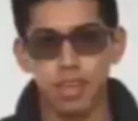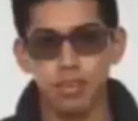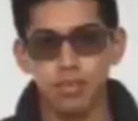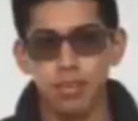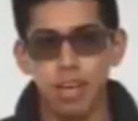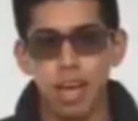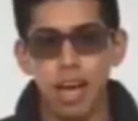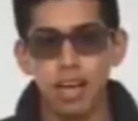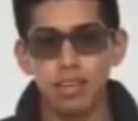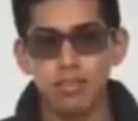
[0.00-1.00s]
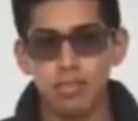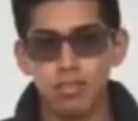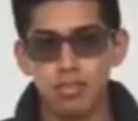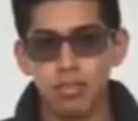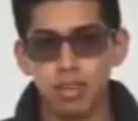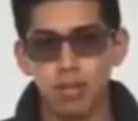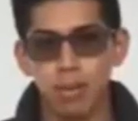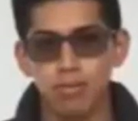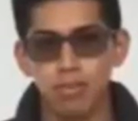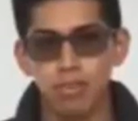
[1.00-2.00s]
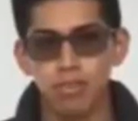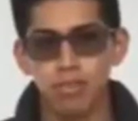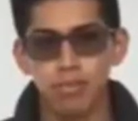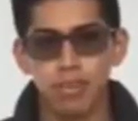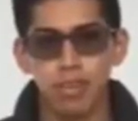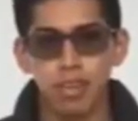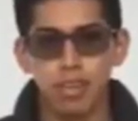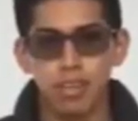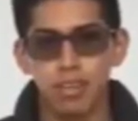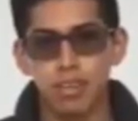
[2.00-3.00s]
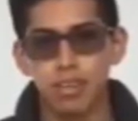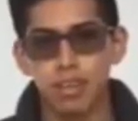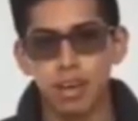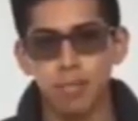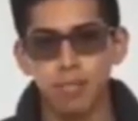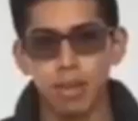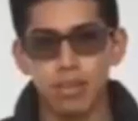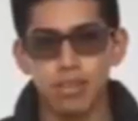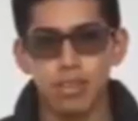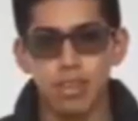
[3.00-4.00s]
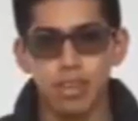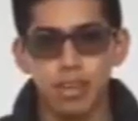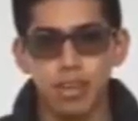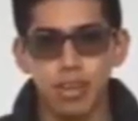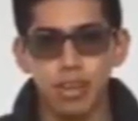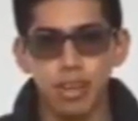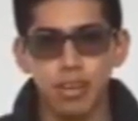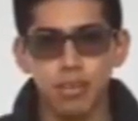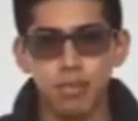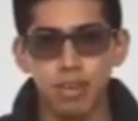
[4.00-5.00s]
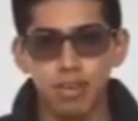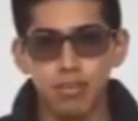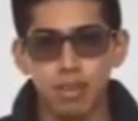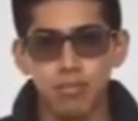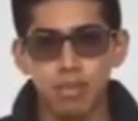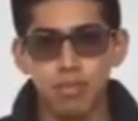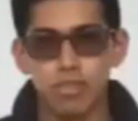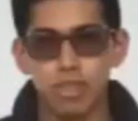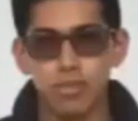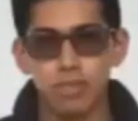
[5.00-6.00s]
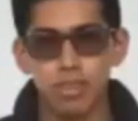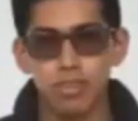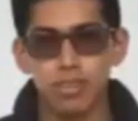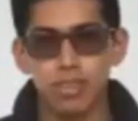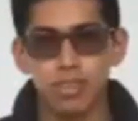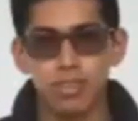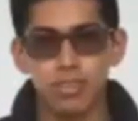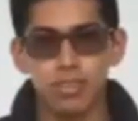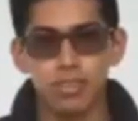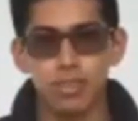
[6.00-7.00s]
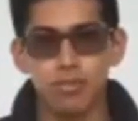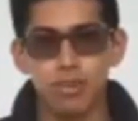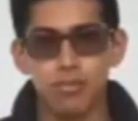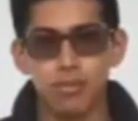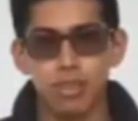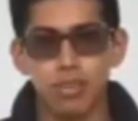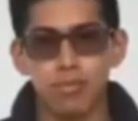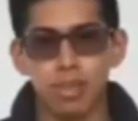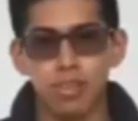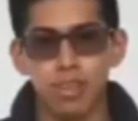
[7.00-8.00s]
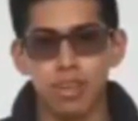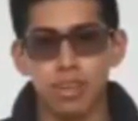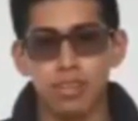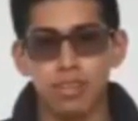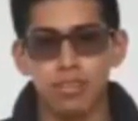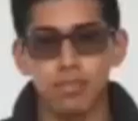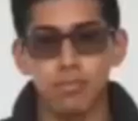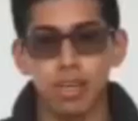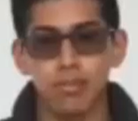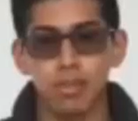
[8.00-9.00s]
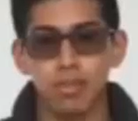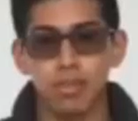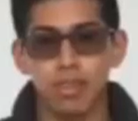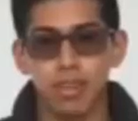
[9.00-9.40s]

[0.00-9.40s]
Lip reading: Now, I'm going to talk about Europe and Paris, one of the most charming cities in the world with romantic and artistic environment.